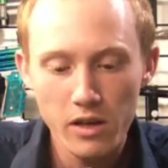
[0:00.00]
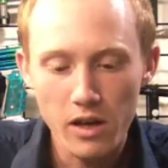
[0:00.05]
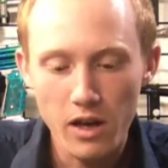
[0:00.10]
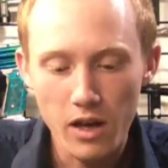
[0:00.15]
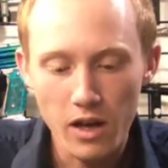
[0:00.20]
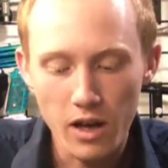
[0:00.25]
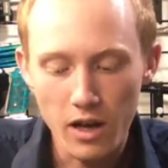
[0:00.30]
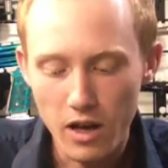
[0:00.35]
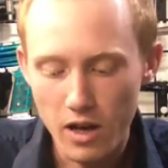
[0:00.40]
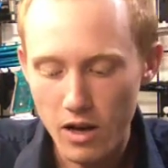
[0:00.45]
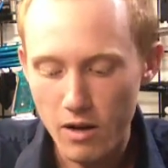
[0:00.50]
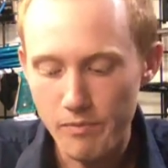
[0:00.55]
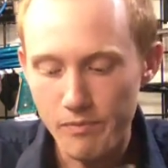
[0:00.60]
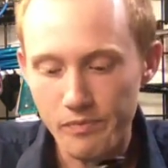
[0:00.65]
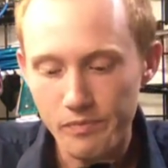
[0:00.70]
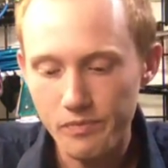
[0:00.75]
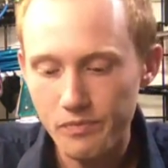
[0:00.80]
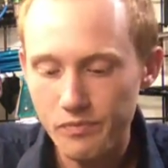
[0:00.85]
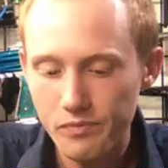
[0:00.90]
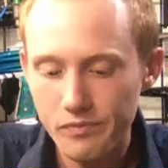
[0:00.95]

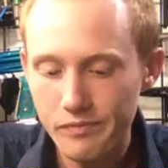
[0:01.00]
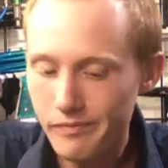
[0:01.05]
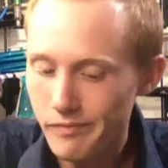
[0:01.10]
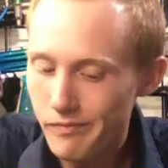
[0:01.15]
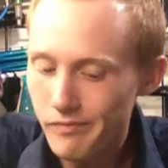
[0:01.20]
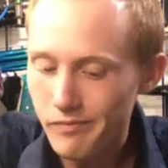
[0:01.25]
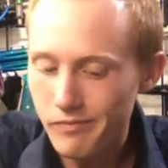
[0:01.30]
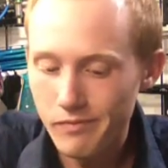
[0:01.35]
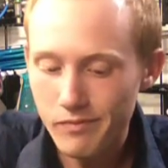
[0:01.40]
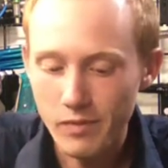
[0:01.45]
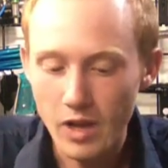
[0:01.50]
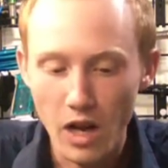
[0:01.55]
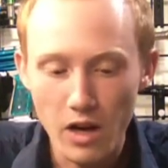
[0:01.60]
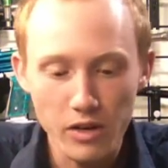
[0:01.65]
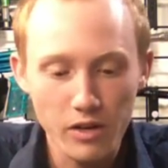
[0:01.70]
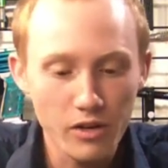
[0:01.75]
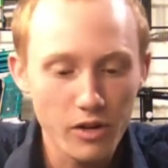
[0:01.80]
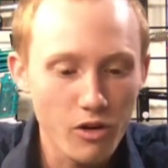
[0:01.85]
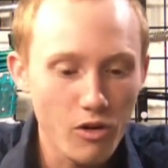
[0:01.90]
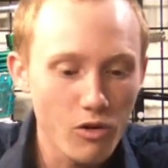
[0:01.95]
I
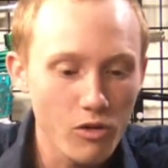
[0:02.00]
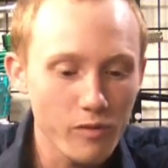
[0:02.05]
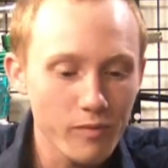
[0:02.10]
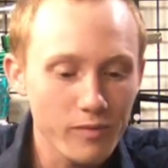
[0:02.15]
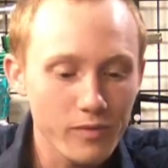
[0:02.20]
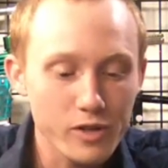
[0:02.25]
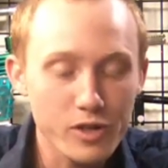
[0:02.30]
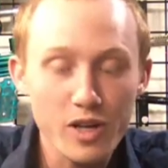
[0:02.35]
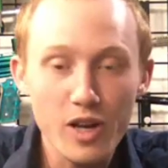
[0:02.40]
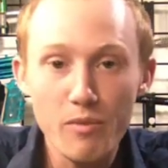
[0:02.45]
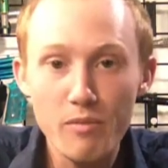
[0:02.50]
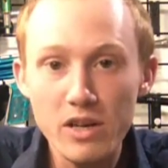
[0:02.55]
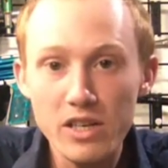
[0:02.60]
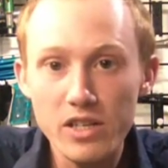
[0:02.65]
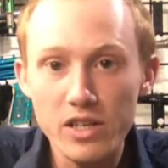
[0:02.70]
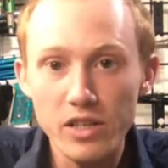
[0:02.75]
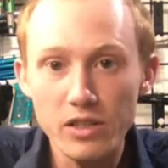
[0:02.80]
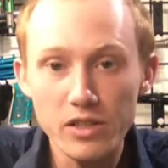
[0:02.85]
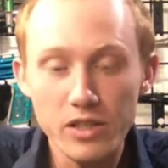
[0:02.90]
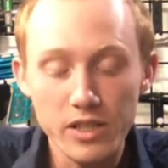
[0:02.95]
don't know. There's not
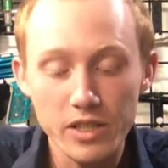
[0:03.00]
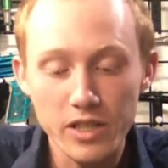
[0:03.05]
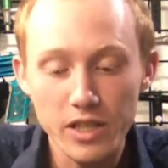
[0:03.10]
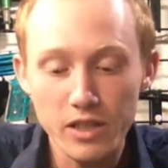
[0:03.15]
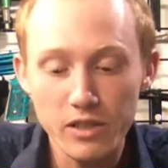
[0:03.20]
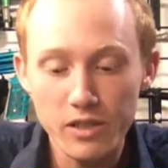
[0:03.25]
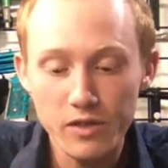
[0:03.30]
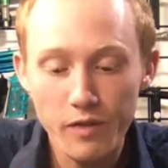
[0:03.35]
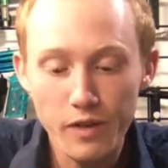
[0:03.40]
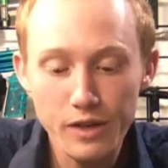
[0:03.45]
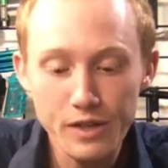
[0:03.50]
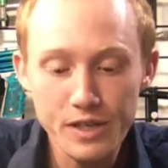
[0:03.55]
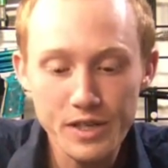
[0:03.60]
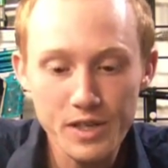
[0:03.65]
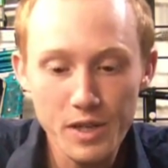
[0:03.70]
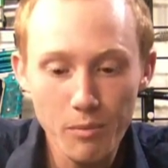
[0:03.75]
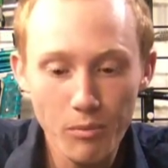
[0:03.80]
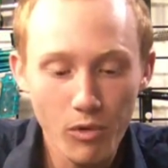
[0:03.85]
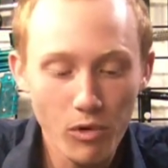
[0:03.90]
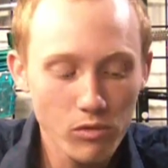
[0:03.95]
much else to tell. It's a very
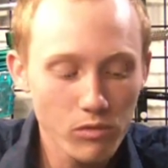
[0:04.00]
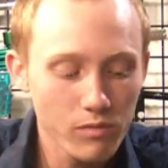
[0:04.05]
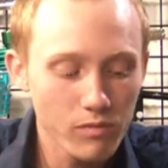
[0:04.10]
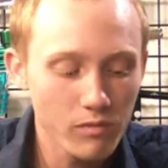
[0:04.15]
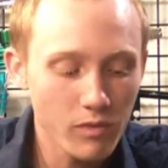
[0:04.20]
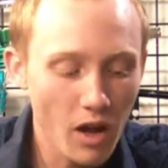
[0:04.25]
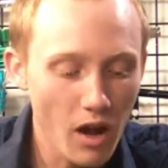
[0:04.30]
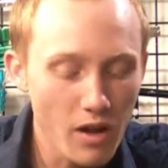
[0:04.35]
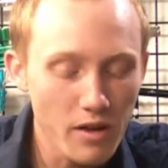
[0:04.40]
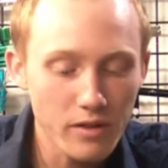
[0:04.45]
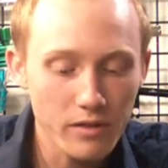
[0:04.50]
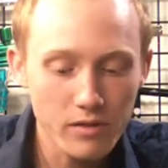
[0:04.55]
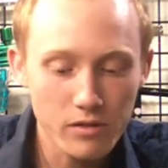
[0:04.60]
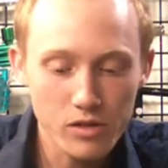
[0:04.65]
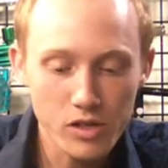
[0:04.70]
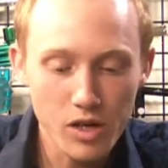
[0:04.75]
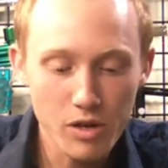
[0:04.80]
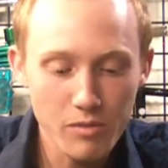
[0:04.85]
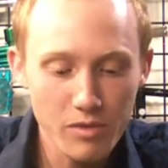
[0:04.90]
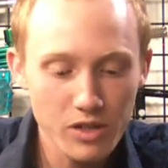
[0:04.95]
simple gun.
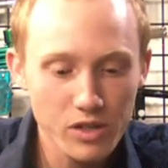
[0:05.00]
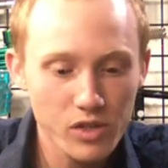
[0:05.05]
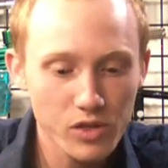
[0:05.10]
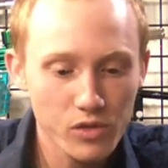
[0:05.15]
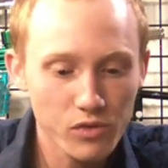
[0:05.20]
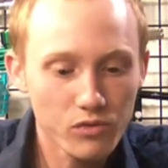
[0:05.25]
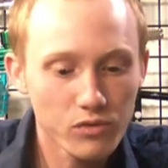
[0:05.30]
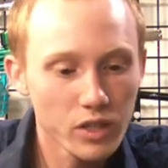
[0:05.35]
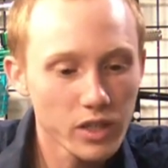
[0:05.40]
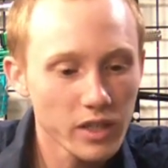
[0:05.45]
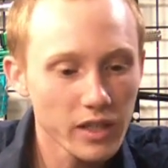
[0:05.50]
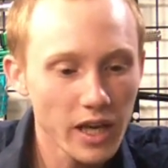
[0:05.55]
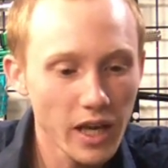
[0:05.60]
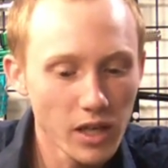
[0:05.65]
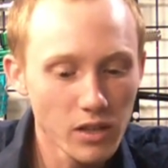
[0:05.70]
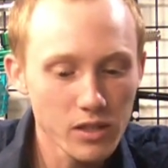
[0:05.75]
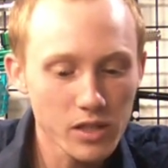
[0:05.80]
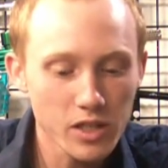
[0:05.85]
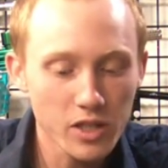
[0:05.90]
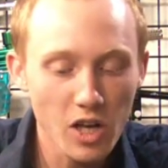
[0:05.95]
There's not much really
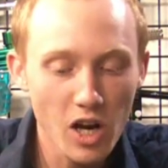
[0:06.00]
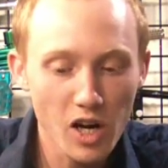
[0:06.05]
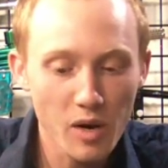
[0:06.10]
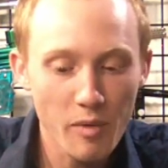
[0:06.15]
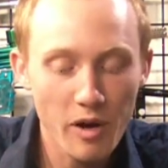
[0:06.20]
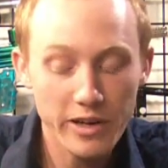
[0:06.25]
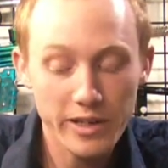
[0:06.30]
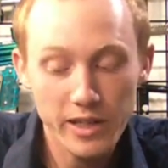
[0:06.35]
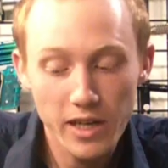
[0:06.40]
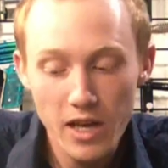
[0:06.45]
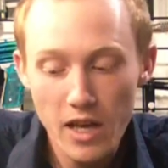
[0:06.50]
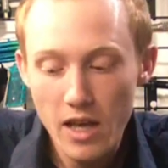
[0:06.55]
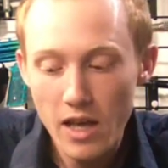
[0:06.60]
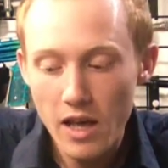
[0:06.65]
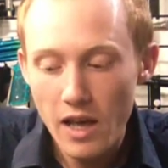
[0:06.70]
else to talk about it.